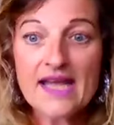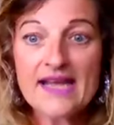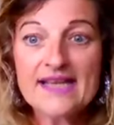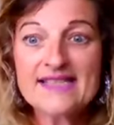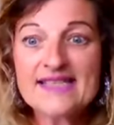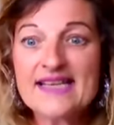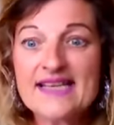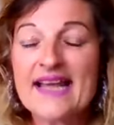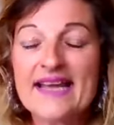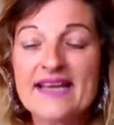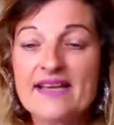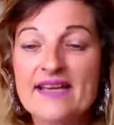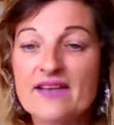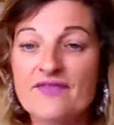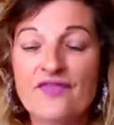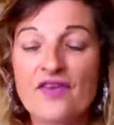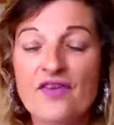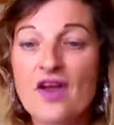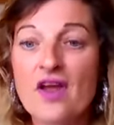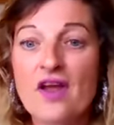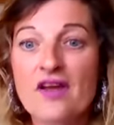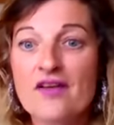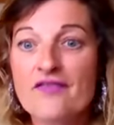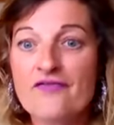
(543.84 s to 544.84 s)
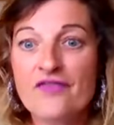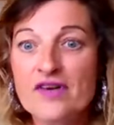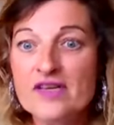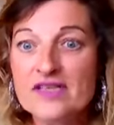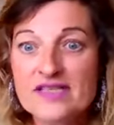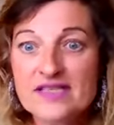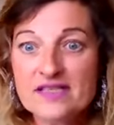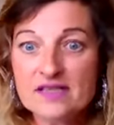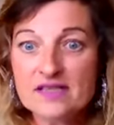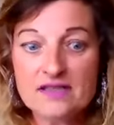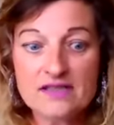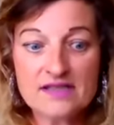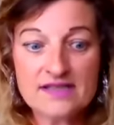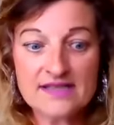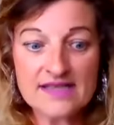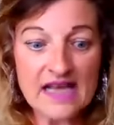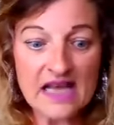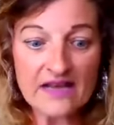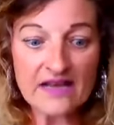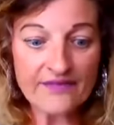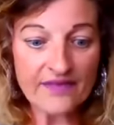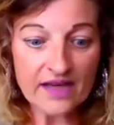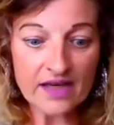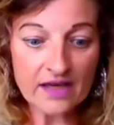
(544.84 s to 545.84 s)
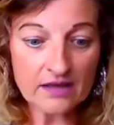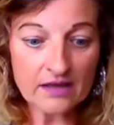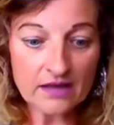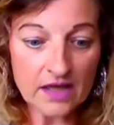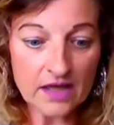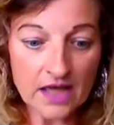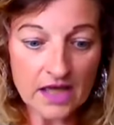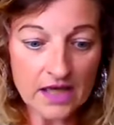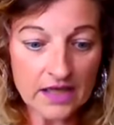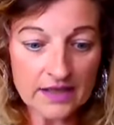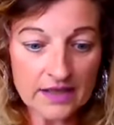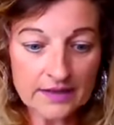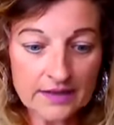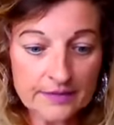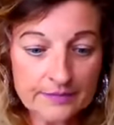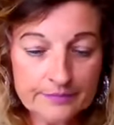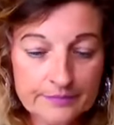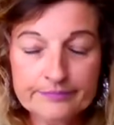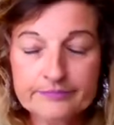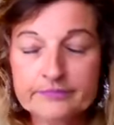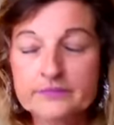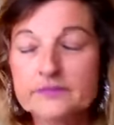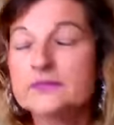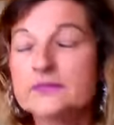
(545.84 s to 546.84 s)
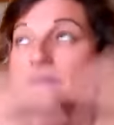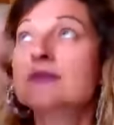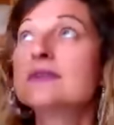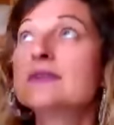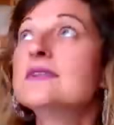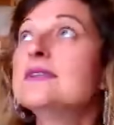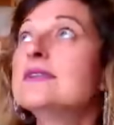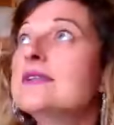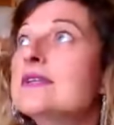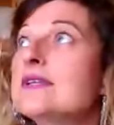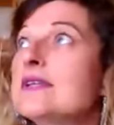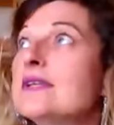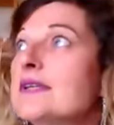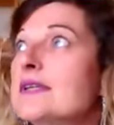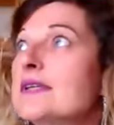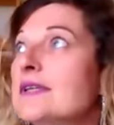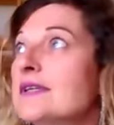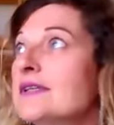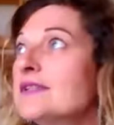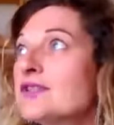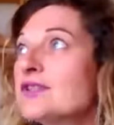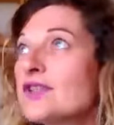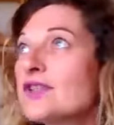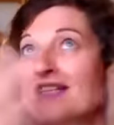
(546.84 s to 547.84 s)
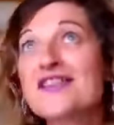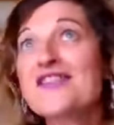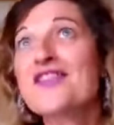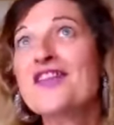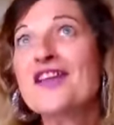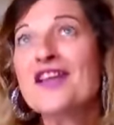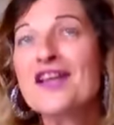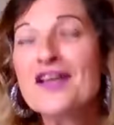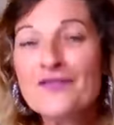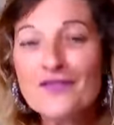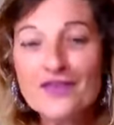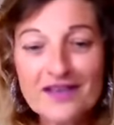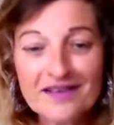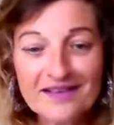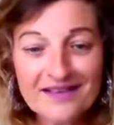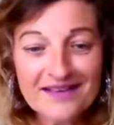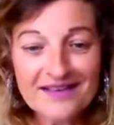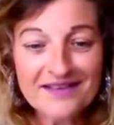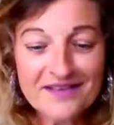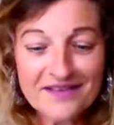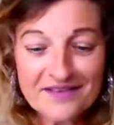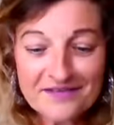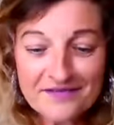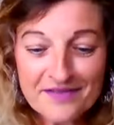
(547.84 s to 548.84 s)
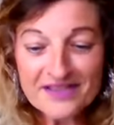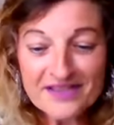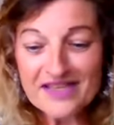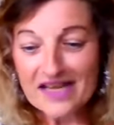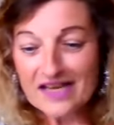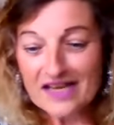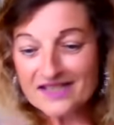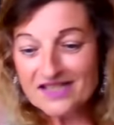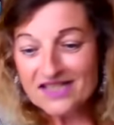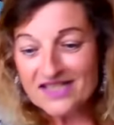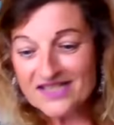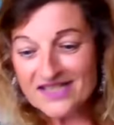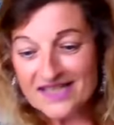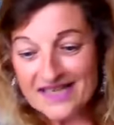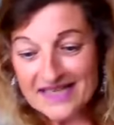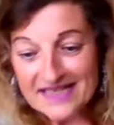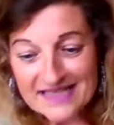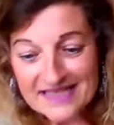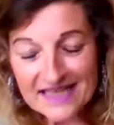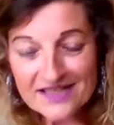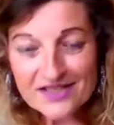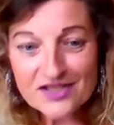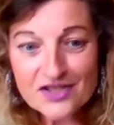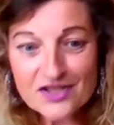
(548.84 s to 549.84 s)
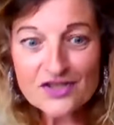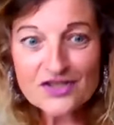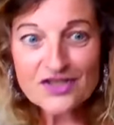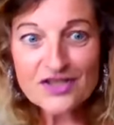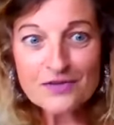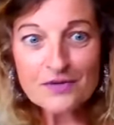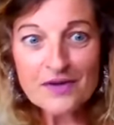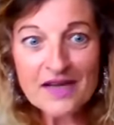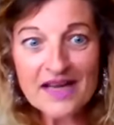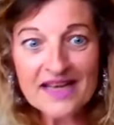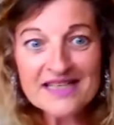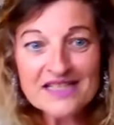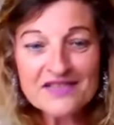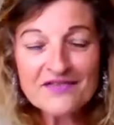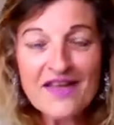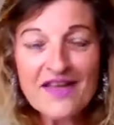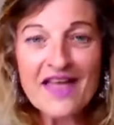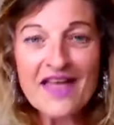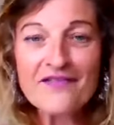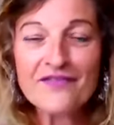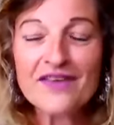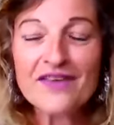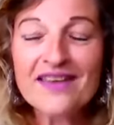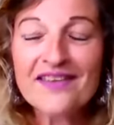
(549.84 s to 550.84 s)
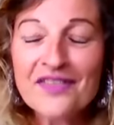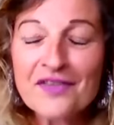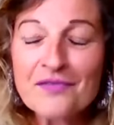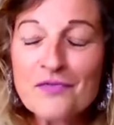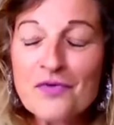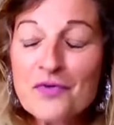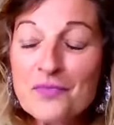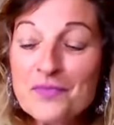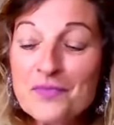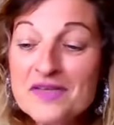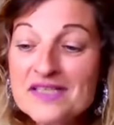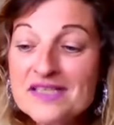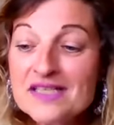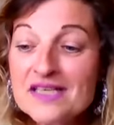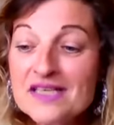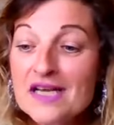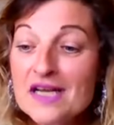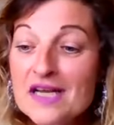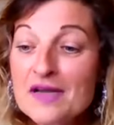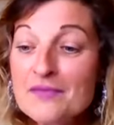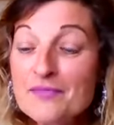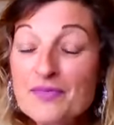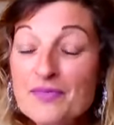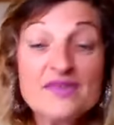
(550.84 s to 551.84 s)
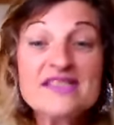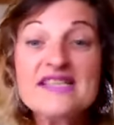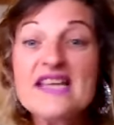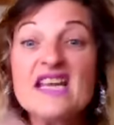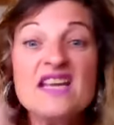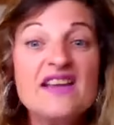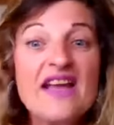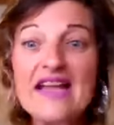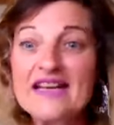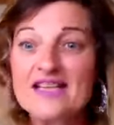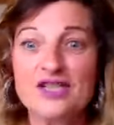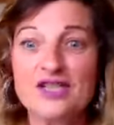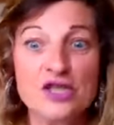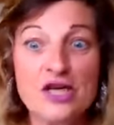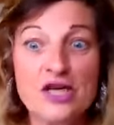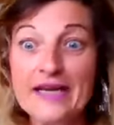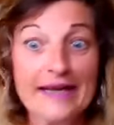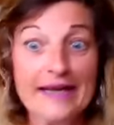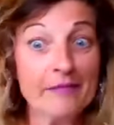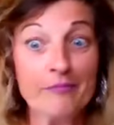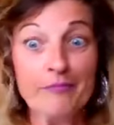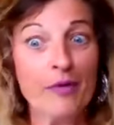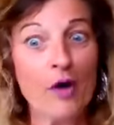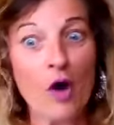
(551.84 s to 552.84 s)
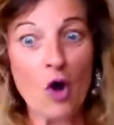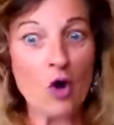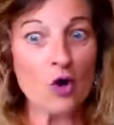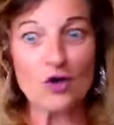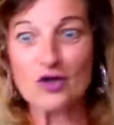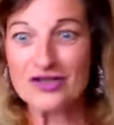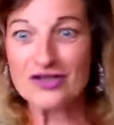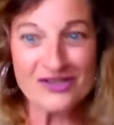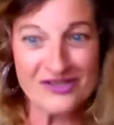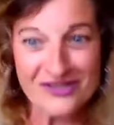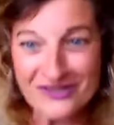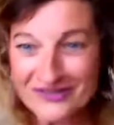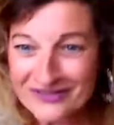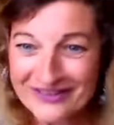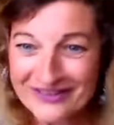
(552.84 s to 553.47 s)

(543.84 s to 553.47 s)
It's like, for instance, having um, trying to think of a, a, a, disease that's not too kind of heavy at the moment, but say you had chicken pox.